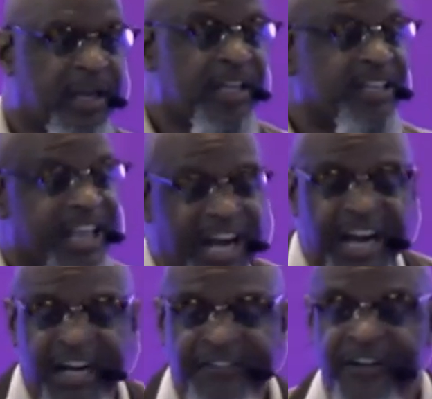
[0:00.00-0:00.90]

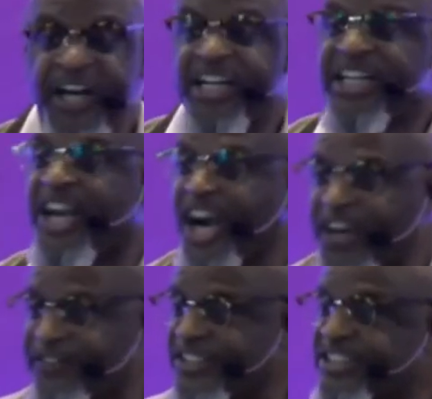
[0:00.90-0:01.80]
Love
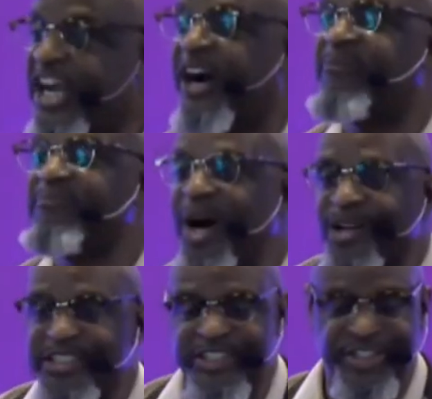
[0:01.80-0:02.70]
covers a
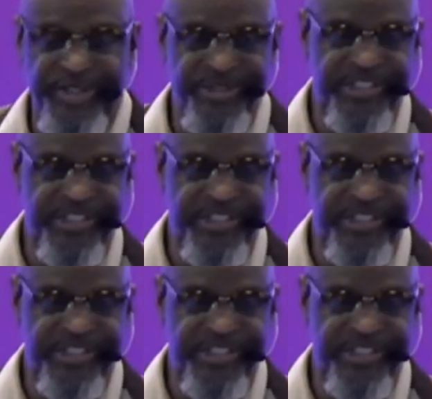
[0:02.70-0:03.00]
multitude of